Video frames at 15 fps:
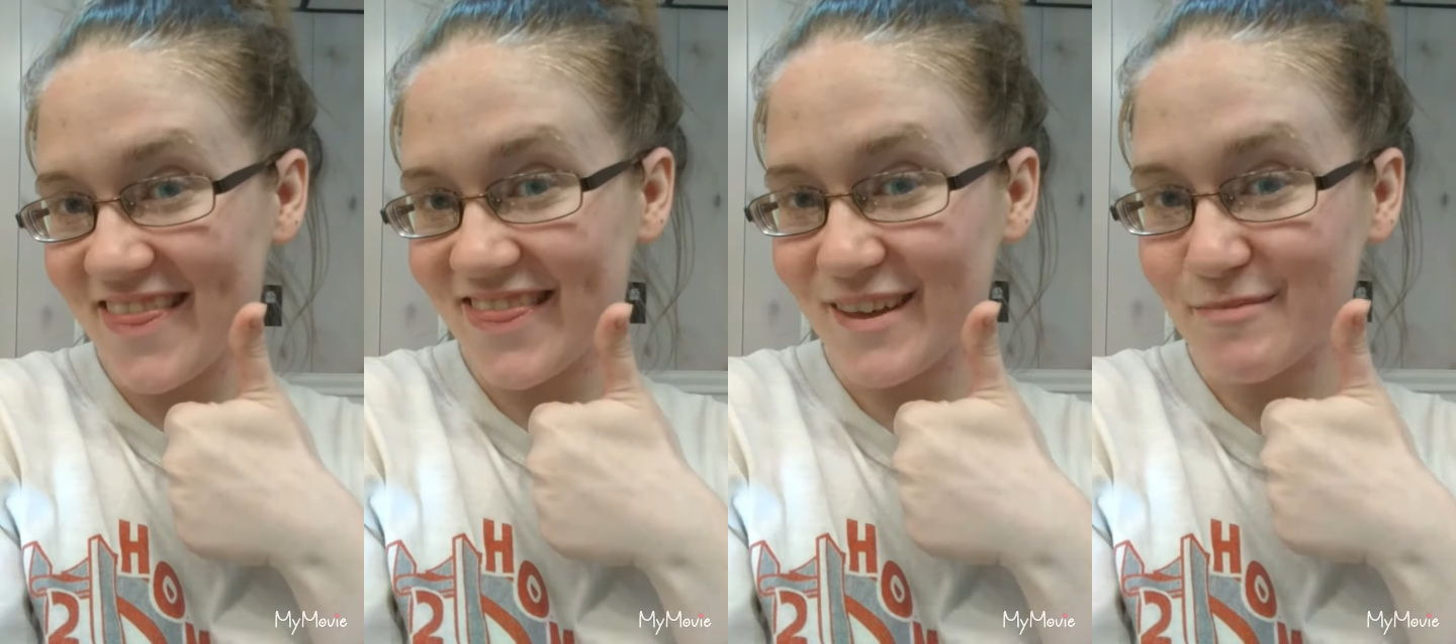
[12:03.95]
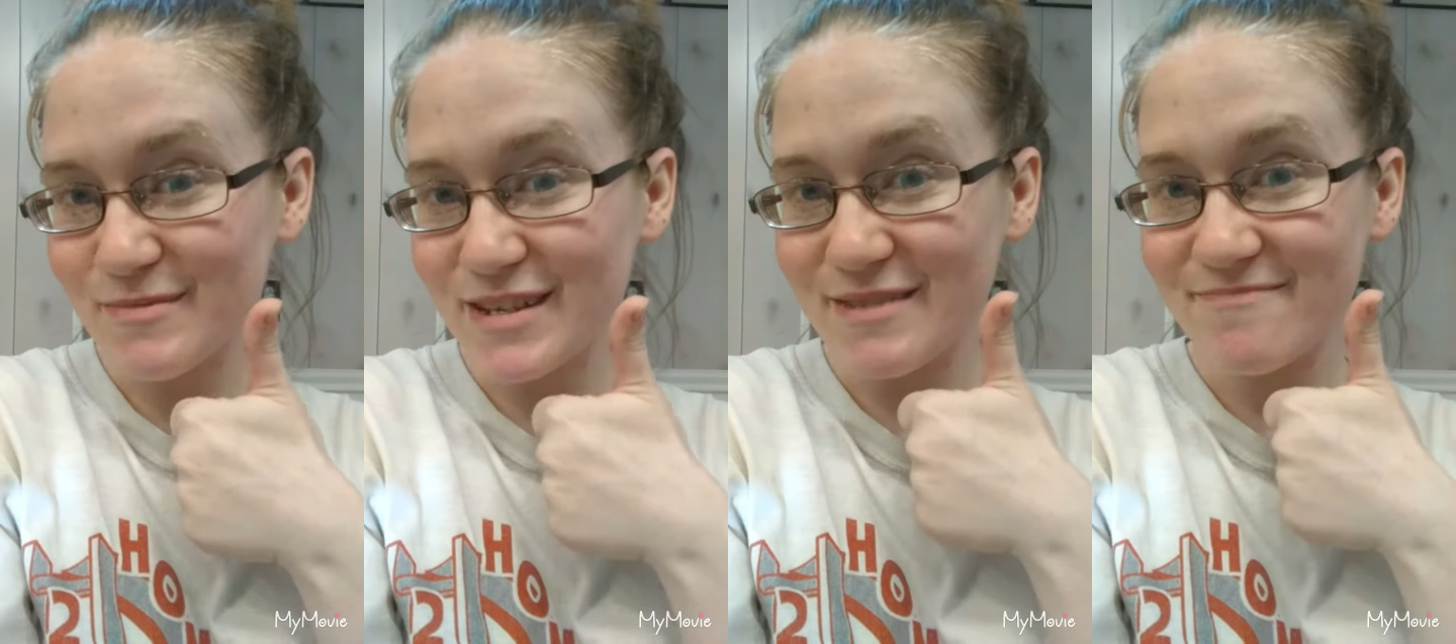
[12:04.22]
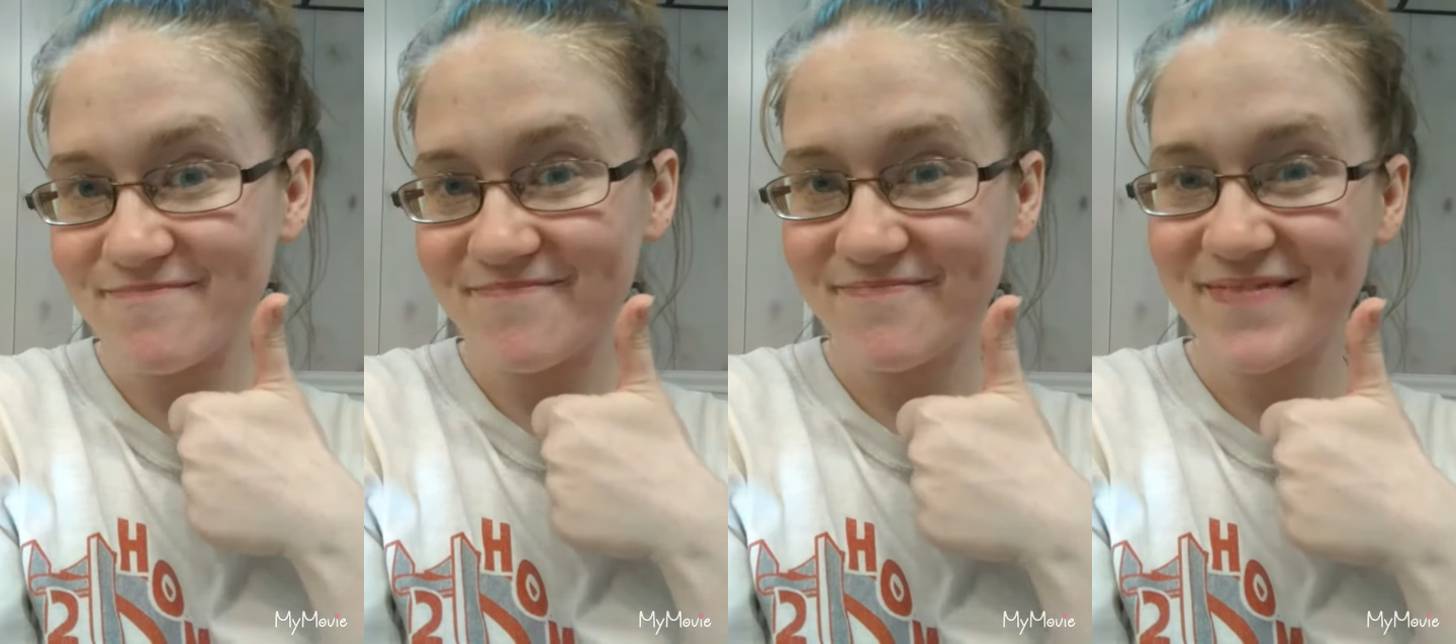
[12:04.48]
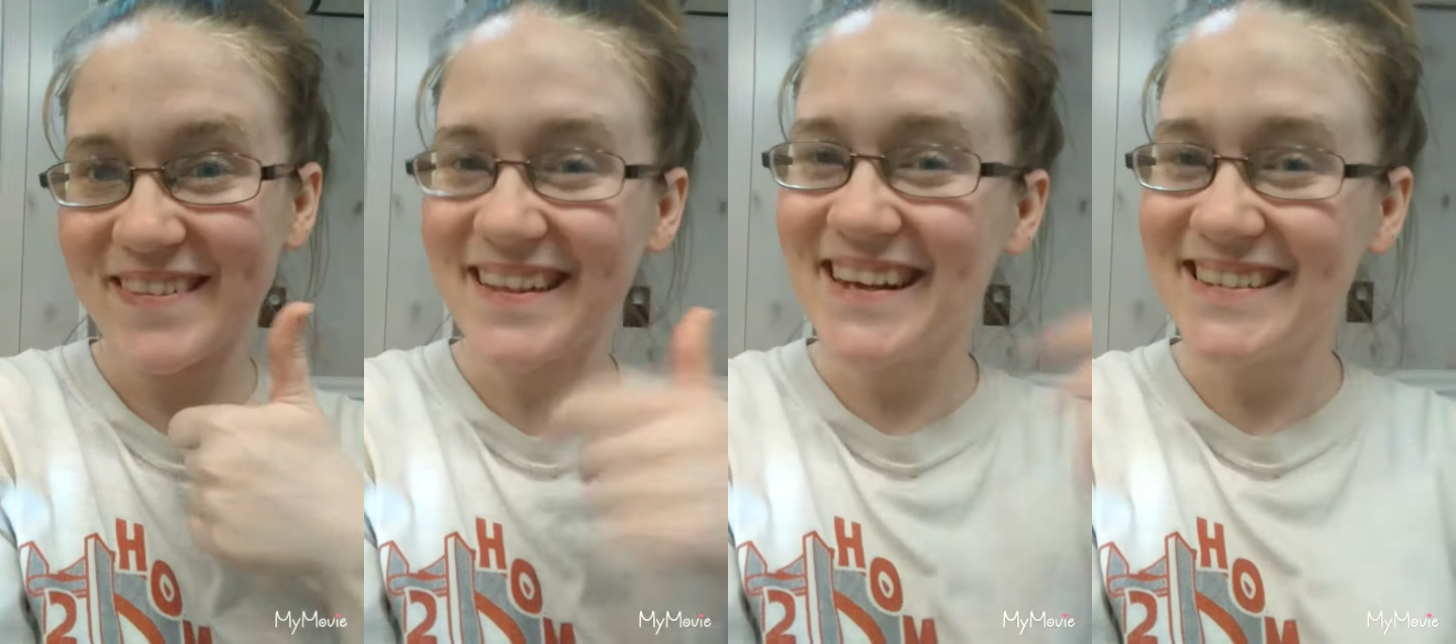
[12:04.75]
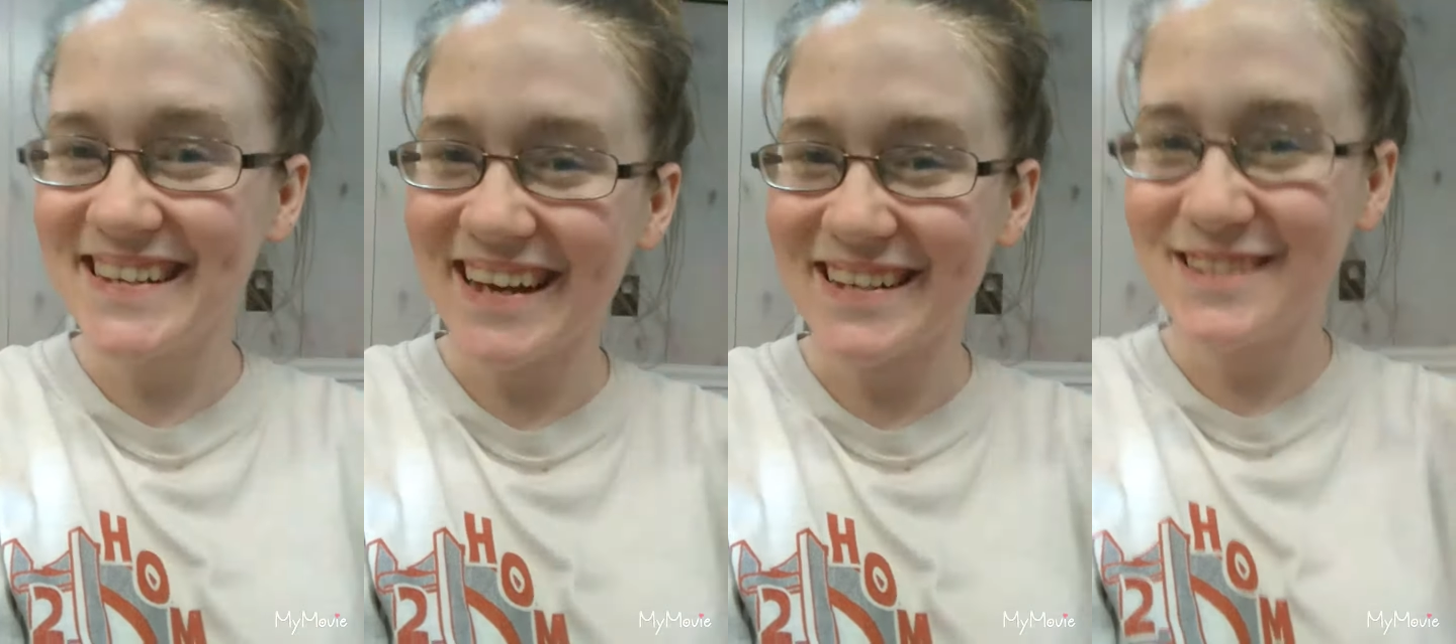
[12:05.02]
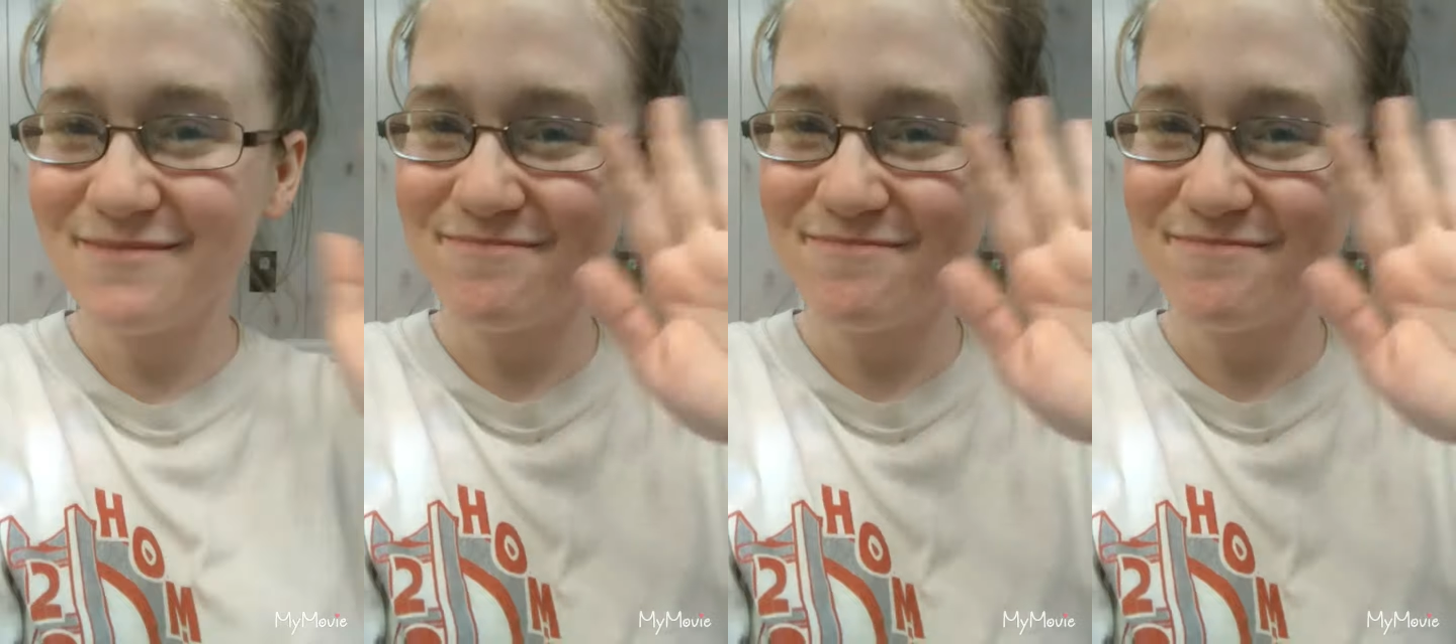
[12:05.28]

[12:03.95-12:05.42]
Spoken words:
thumbs up. Thanks, guys.